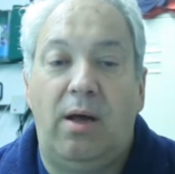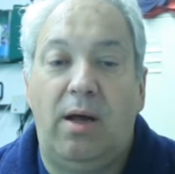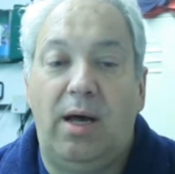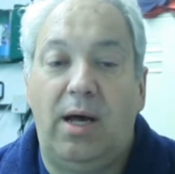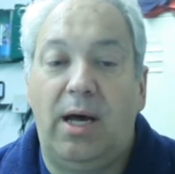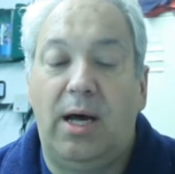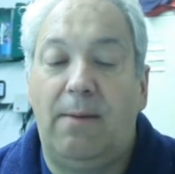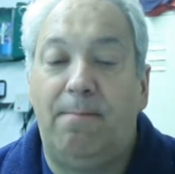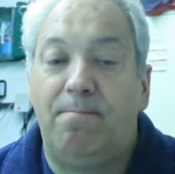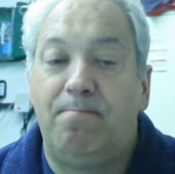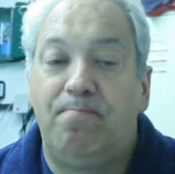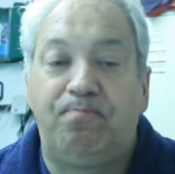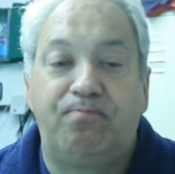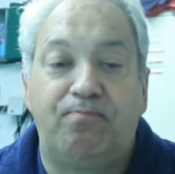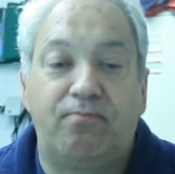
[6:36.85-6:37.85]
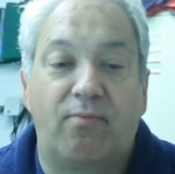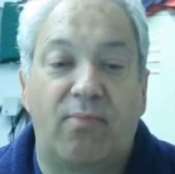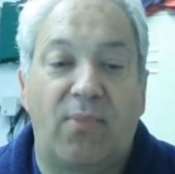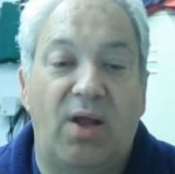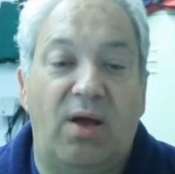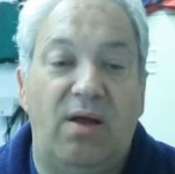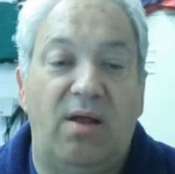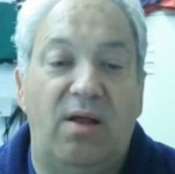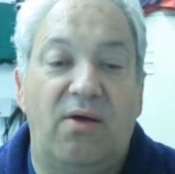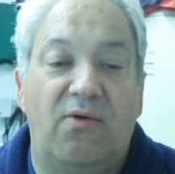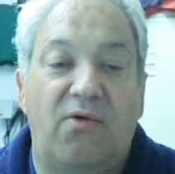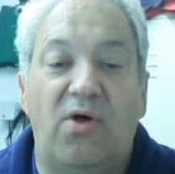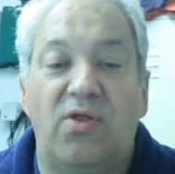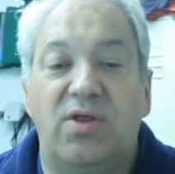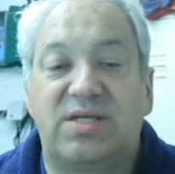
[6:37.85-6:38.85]
Got
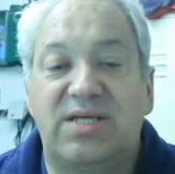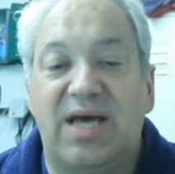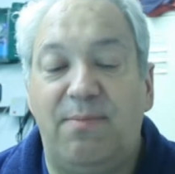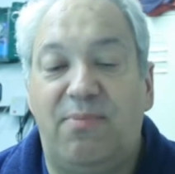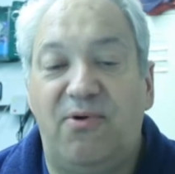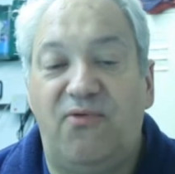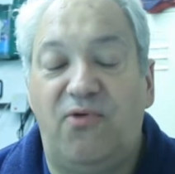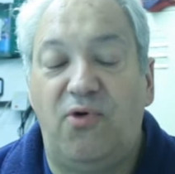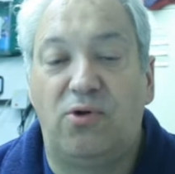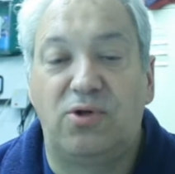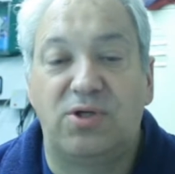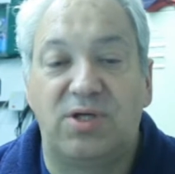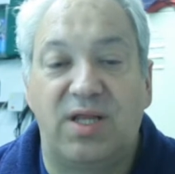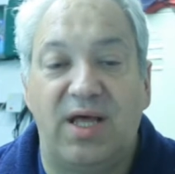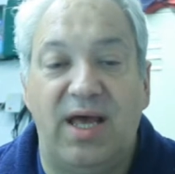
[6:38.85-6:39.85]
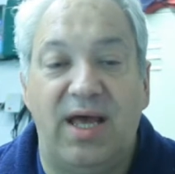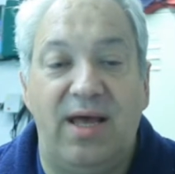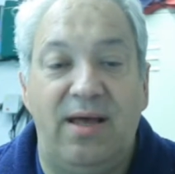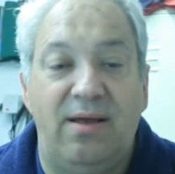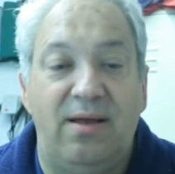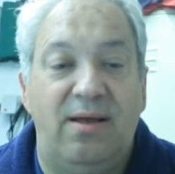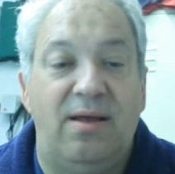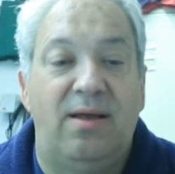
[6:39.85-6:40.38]
the type of holder there,